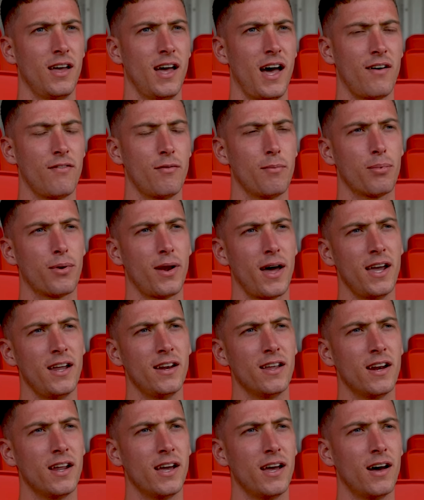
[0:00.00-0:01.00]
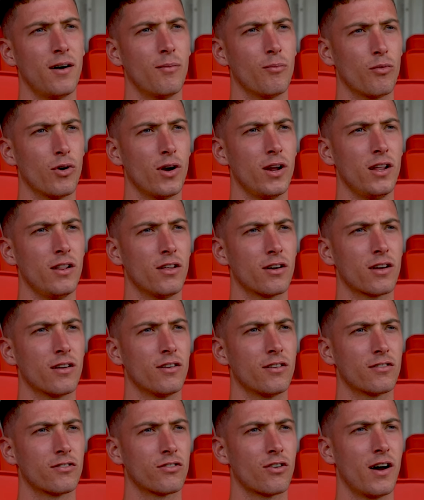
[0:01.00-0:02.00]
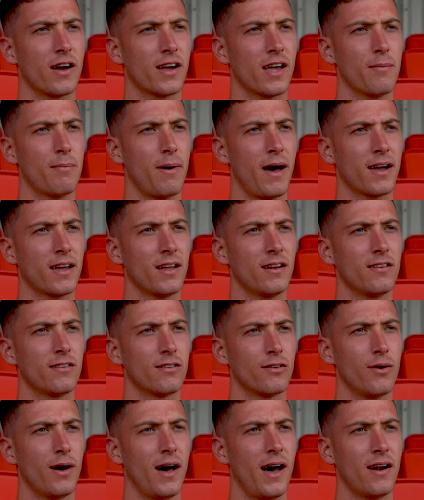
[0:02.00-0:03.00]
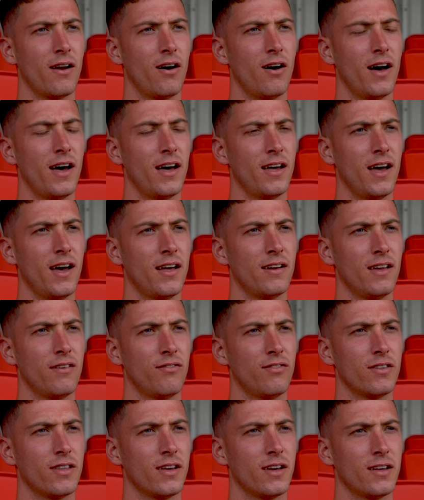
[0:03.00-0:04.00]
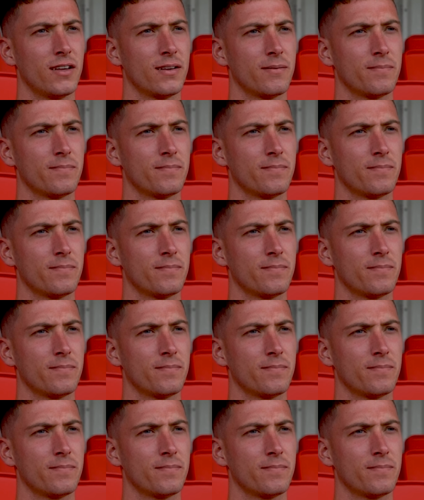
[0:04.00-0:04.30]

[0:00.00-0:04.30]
having played in it, I'm really looking to try and get back into it and higher, yeah, definitely.